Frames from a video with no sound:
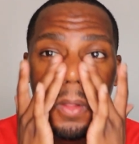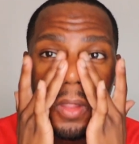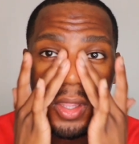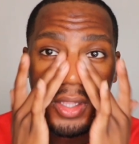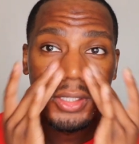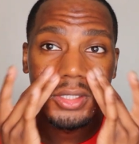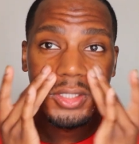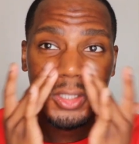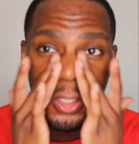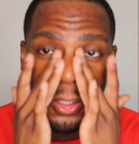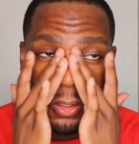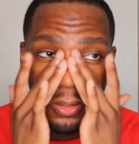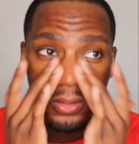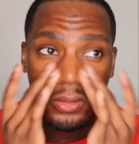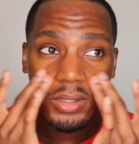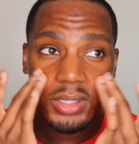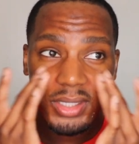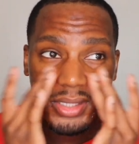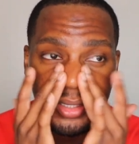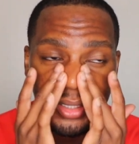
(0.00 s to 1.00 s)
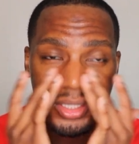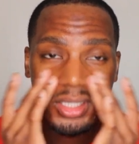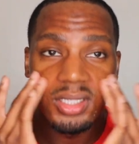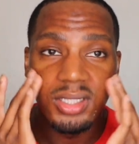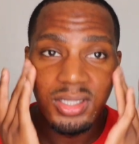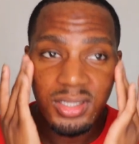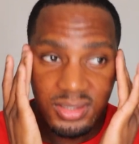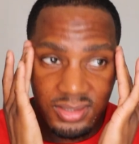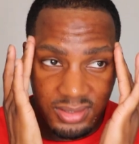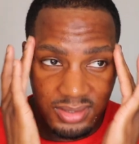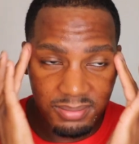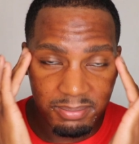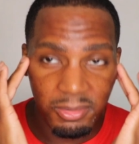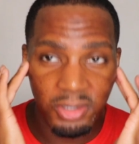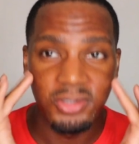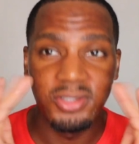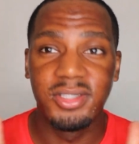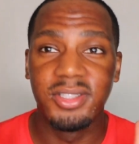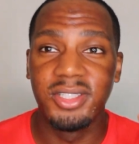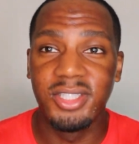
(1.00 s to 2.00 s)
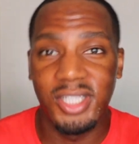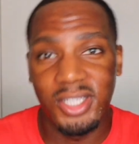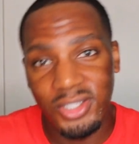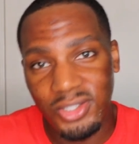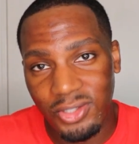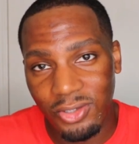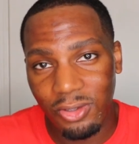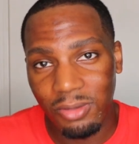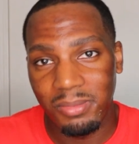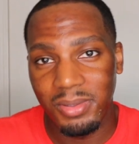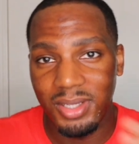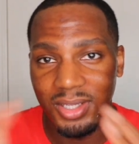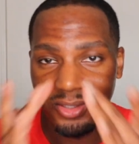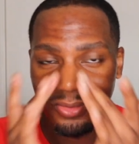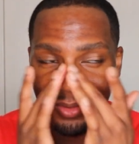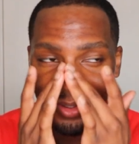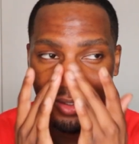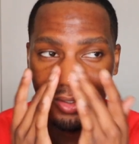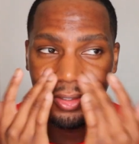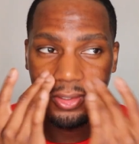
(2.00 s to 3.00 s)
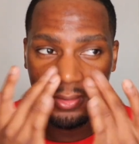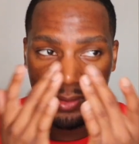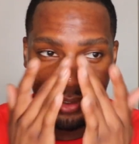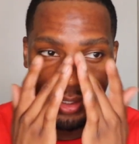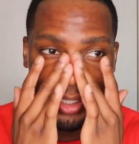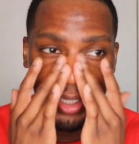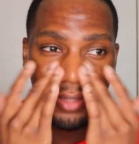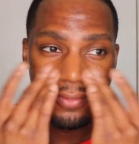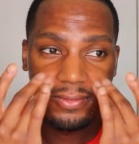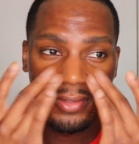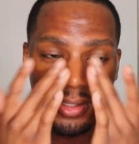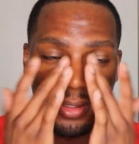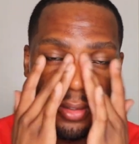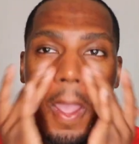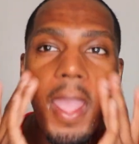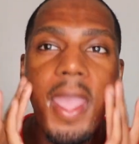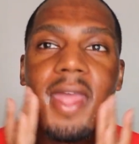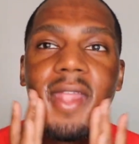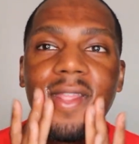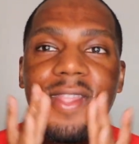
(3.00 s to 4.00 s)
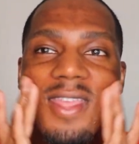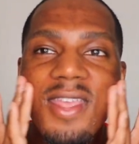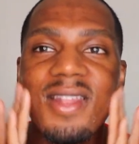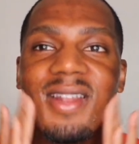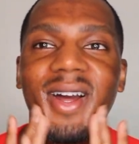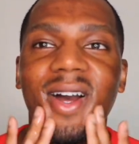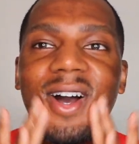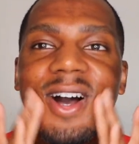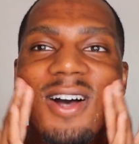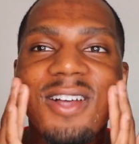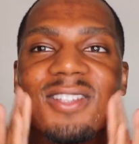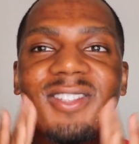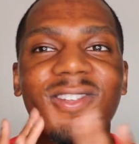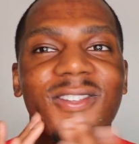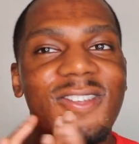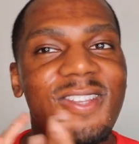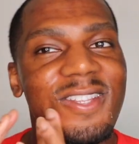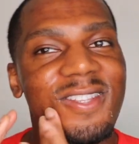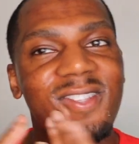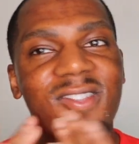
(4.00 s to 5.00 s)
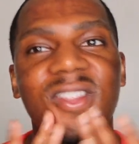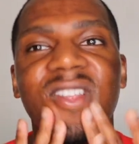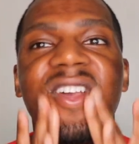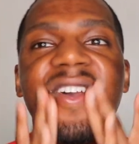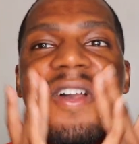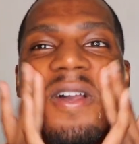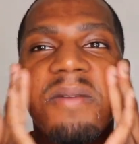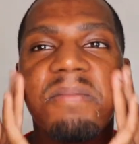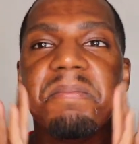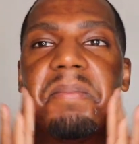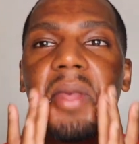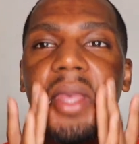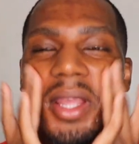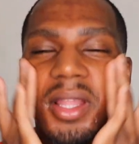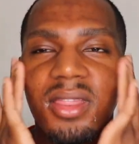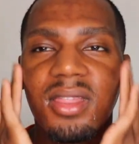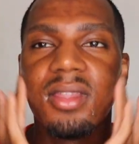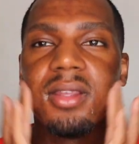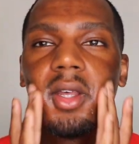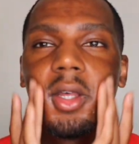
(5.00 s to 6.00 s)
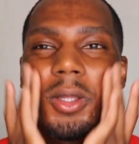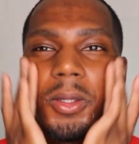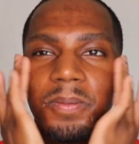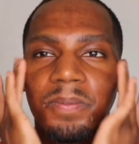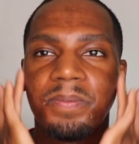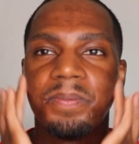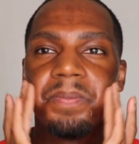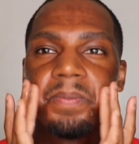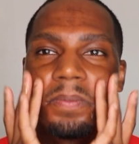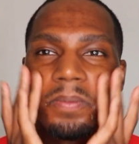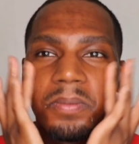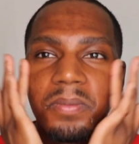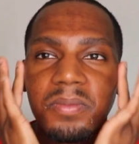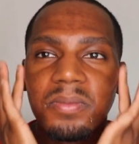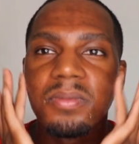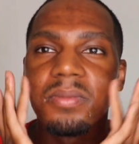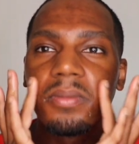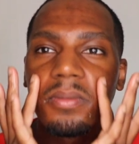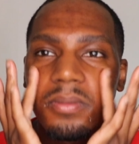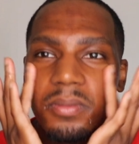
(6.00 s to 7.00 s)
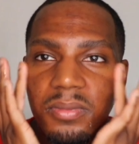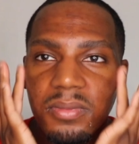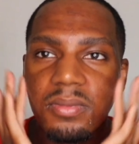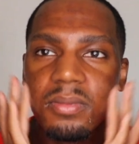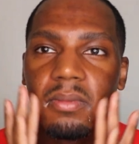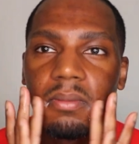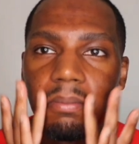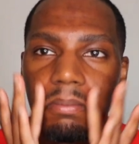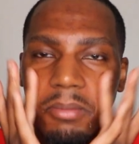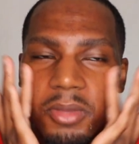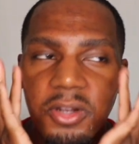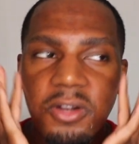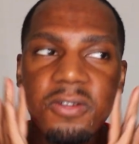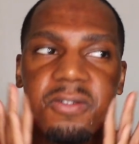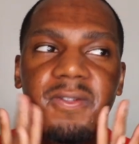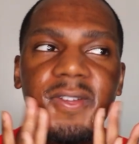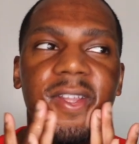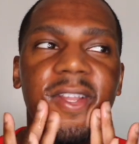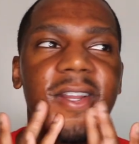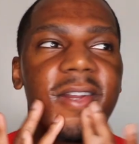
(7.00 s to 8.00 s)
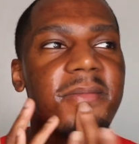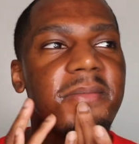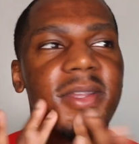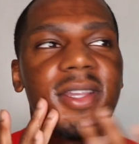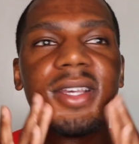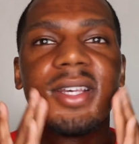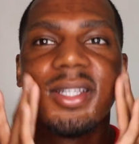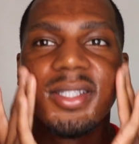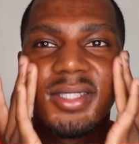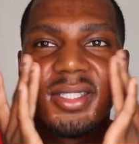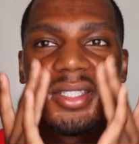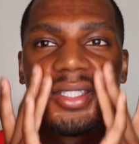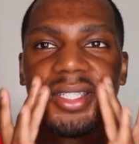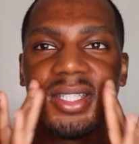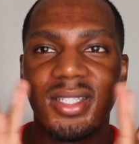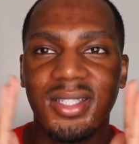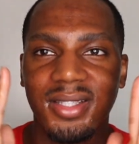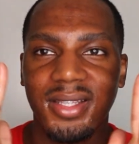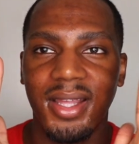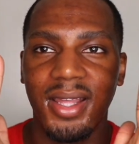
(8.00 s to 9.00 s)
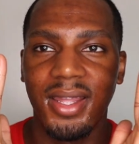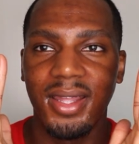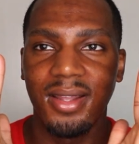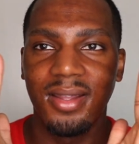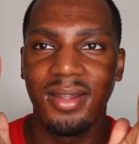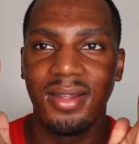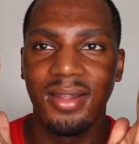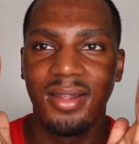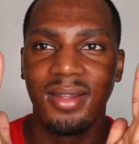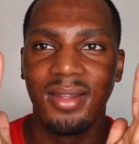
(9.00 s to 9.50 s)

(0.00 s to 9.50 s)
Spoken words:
and so it's the most gentle because we don't use it often. And then I also just pick the middle finger because it's just like,